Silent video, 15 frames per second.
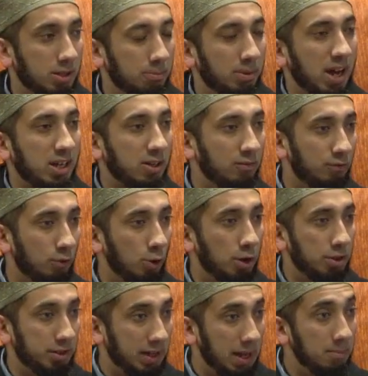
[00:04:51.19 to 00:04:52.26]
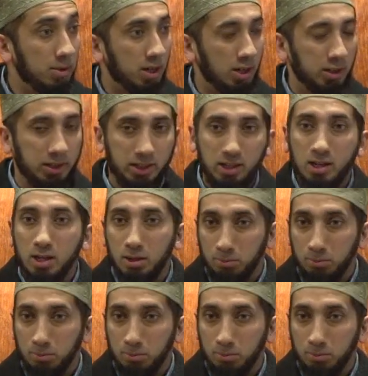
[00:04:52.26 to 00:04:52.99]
and back and forth, name calling,